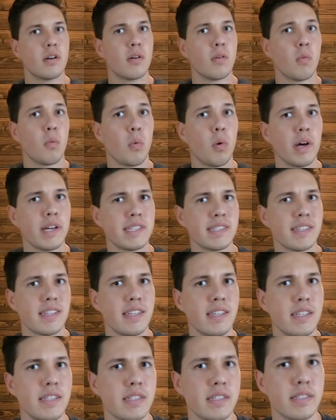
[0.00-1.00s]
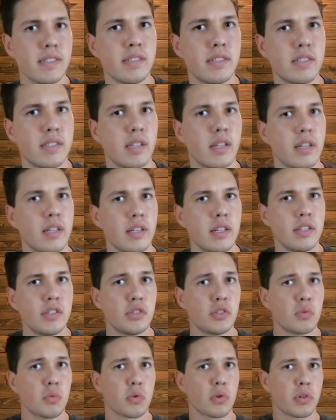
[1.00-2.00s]
What is
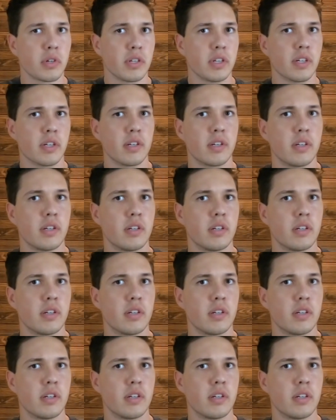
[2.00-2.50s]
Ninja Warrior?